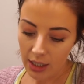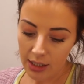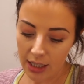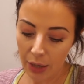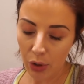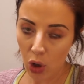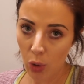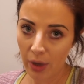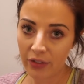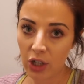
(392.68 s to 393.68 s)
So now we're home
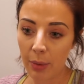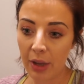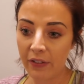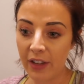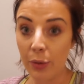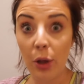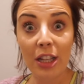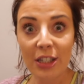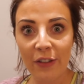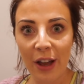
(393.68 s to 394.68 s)
after our big feed. We
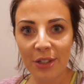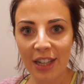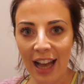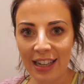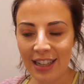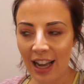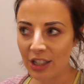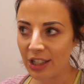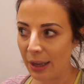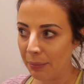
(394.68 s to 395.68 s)
also found an Aldi
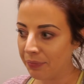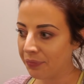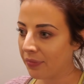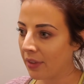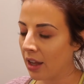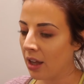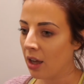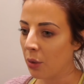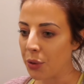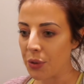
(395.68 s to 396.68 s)
actually,
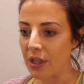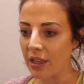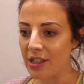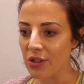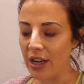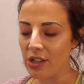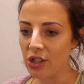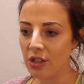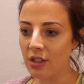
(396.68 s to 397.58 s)
which is kind of strange.